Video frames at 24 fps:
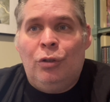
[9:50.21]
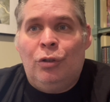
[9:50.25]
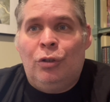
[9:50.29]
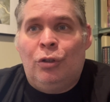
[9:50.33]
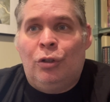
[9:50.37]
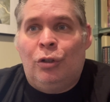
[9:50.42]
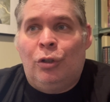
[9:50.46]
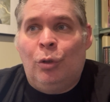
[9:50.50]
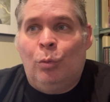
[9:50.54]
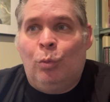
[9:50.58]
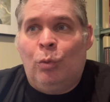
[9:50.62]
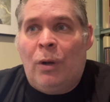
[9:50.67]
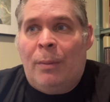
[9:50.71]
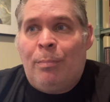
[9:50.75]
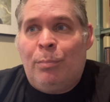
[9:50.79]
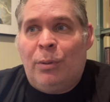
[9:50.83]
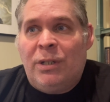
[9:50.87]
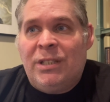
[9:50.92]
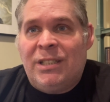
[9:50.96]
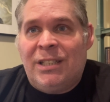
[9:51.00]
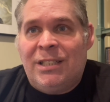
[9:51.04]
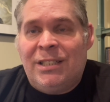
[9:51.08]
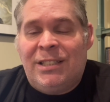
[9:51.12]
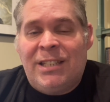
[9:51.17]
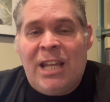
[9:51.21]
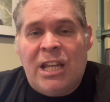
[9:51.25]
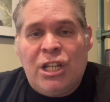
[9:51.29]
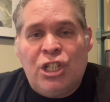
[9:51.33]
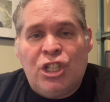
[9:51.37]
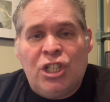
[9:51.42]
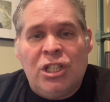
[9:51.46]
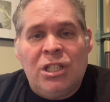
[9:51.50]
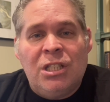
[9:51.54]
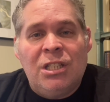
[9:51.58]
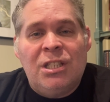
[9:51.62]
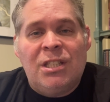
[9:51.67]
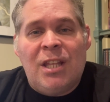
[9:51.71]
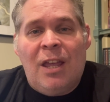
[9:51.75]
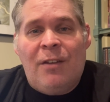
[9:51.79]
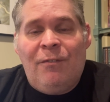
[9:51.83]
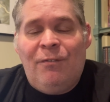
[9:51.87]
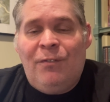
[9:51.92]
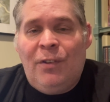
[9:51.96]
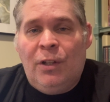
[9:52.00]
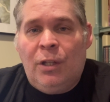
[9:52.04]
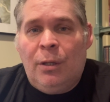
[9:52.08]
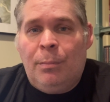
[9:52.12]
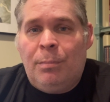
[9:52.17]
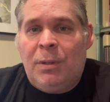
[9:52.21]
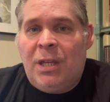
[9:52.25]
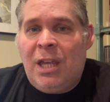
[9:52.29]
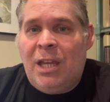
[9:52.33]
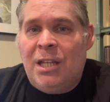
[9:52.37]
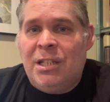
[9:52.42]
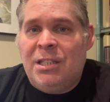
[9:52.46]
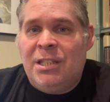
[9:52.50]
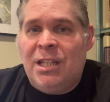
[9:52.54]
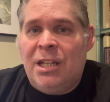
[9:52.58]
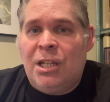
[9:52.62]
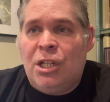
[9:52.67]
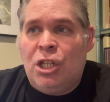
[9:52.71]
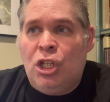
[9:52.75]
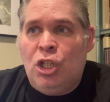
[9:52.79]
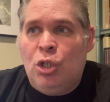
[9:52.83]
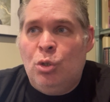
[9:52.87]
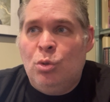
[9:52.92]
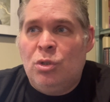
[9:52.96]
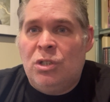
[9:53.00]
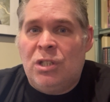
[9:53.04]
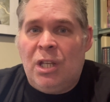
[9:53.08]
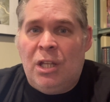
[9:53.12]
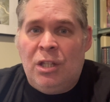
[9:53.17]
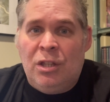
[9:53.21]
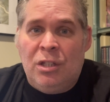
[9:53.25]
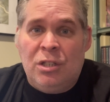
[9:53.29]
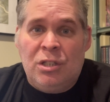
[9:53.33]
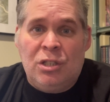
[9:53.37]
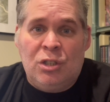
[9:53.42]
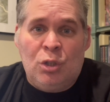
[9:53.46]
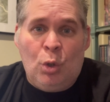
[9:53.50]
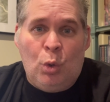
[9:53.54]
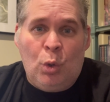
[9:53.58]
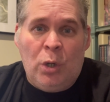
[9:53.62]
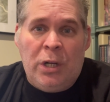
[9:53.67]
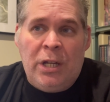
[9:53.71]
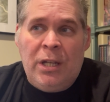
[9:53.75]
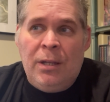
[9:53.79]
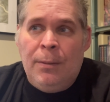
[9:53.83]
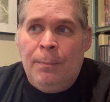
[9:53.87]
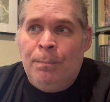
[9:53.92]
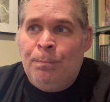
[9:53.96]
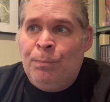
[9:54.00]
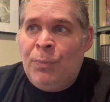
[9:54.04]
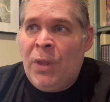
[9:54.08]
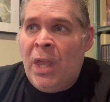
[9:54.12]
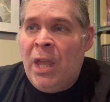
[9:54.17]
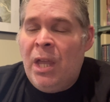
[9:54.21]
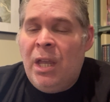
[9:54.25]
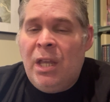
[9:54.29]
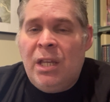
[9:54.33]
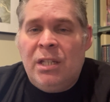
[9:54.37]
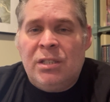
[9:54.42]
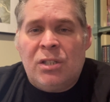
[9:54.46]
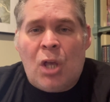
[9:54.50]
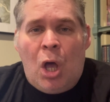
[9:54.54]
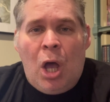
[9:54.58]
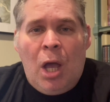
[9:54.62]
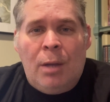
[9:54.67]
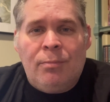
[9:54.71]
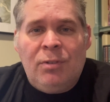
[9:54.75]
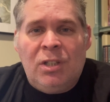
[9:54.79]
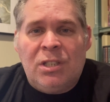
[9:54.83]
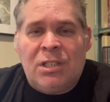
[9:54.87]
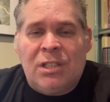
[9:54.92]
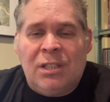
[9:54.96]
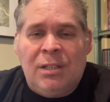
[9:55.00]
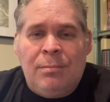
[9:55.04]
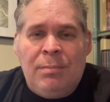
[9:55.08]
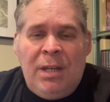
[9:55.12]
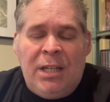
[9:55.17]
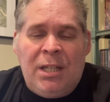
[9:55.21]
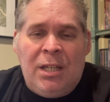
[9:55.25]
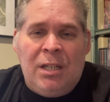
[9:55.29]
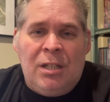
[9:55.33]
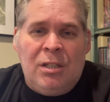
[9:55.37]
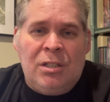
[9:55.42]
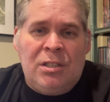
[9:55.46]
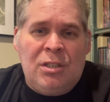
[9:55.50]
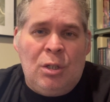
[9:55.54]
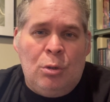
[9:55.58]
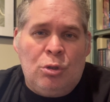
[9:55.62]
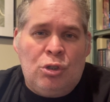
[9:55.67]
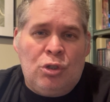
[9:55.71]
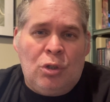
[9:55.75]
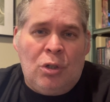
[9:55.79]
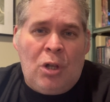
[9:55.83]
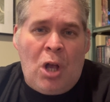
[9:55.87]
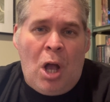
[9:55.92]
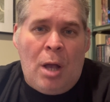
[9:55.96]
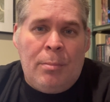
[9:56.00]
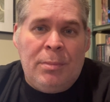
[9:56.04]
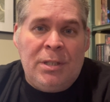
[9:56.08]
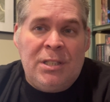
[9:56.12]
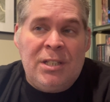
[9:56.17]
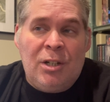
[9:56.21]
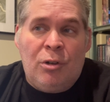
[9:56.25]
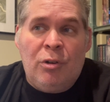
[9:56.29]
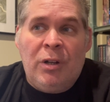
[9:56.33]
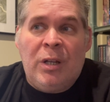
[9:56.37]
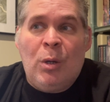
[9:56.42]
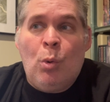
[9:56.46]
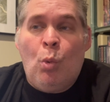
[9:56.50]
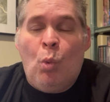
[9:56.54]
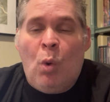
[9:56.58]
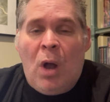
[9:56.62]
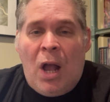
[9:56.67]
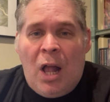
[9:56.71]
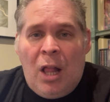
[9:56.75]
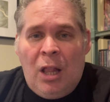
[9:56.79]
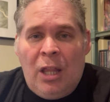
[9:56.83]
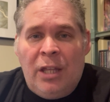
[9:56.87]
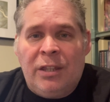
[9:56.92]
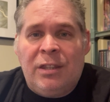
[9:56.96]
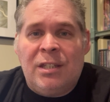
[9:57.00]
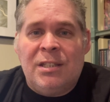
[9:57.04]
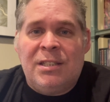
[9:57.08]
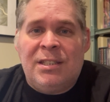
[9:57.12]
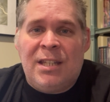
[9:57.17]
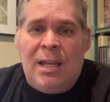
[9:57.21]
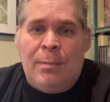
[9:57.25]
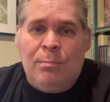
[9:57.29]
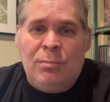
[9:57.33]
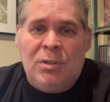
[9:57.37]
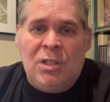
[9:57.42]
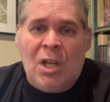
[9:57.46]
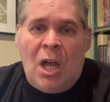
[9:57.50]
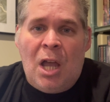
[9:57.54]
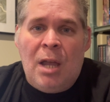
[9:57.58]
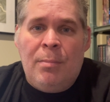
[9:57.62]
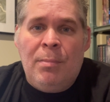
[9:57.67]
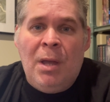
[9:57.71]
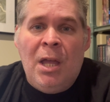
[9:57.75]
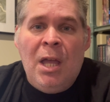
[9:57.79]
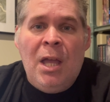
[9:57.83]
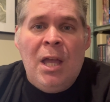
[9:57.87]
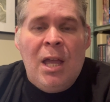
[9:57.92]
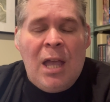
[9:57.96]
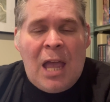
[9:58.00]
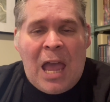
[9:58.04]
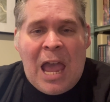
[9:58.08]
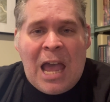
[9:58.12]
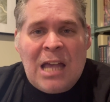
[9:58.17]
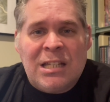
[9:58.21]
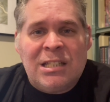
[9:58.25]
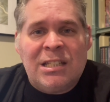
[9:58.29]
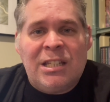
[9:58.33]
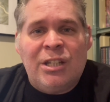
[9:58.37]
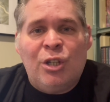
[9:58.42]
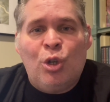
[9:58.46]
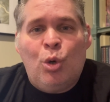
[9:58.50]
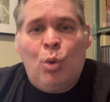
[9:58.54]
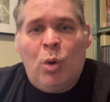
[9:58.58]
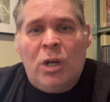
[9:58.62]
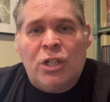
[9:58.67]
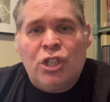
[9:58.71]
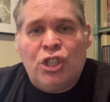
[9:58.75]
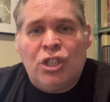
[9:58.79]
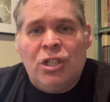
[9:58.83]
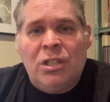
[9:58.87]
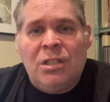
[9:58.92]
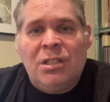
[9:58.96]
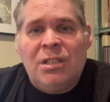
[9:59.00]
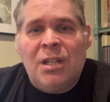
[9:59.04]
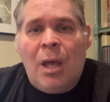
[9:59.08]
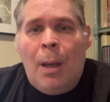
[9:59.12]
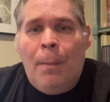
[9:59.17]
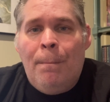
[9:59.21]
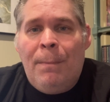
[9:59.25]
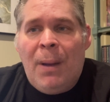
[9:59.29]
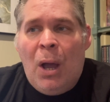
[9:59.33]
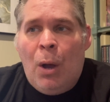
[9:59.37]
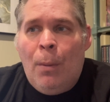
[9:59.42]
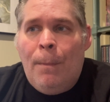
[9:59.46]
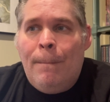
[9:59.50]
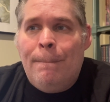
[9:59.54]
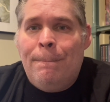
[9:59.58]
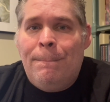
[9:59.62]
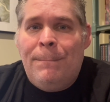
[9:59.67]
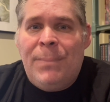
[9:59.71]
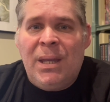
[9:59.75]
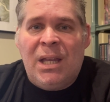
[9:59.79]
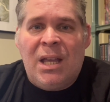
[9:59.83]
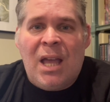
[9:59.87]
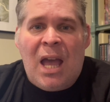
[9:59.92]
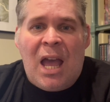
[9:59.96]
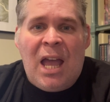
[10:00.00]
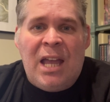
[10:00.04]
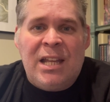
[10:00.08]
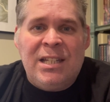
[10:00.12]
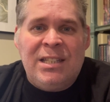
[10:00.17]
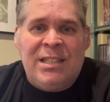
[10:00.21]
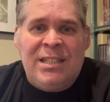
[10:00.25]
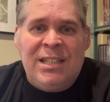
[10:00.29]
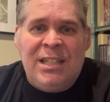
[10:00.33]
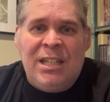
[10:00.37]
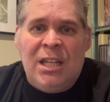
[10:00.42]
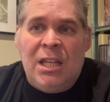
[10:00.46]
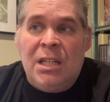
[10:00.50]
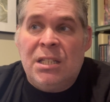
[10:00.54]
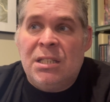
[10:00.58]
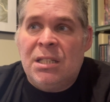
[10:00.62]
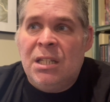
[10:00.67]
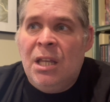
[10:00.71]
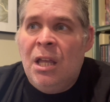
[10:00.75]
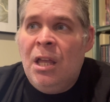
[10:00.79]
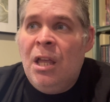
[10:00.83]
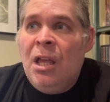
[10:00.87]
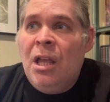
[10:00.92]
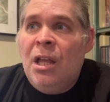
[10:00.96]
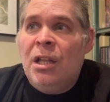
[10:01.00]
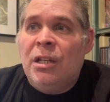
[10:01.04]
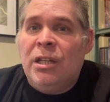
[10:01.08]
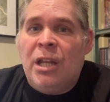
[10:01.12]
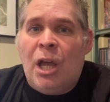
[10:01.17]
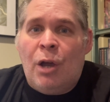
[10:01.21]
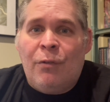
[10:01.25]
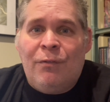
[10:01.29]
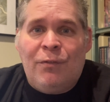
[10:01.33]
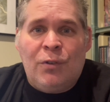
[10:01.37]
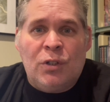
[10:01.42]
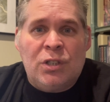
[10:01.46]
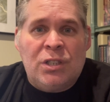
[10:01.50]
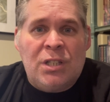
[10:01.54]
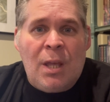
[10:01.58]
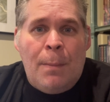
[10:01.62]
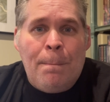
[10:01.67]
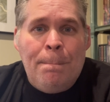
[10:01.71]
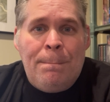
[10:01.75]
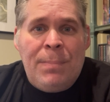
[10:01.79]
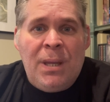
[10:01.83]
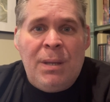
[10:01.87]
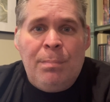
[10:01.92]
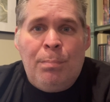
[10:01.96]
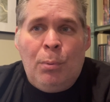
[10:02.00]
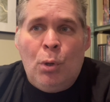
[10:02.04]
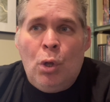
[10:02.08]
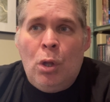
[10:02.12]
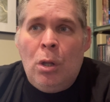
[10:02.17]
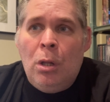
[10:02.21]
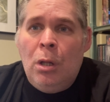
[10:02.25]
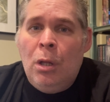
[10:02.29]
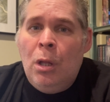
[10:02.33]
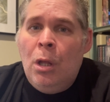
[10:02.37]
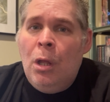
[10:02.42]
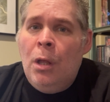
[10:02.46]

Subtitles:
the representations that Philip K. Dick used in the story. He's obviously making a social commentary while at the same time asking questions about big ideas. Now, for some people,